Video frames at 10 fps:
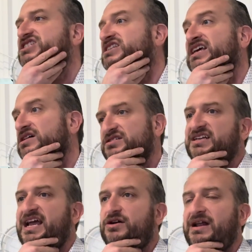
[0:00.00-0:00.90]
steal
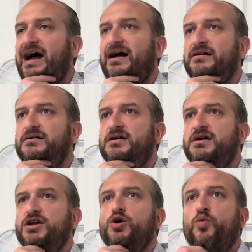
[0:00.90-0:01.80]
today or not.
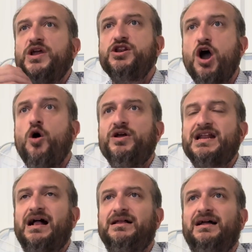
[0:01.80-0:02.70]
We know you're
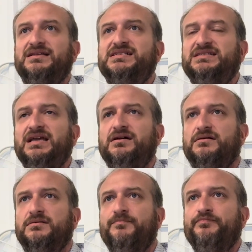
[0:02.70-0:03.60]
not allowed to
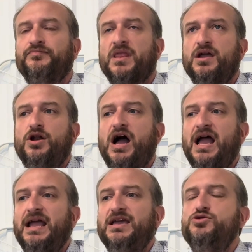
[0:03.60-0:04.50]
steal.
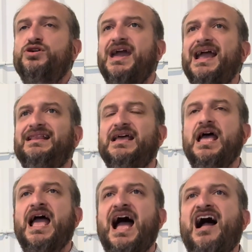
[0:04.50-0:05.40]
You can't
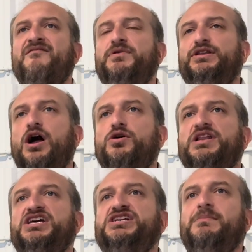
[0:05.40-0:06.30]
have bitachon
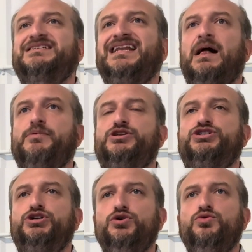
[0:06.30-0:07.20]
that Hashem is going to help you
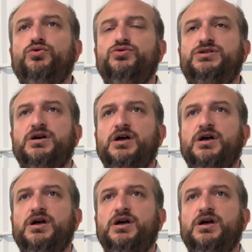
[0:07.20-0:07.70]
choose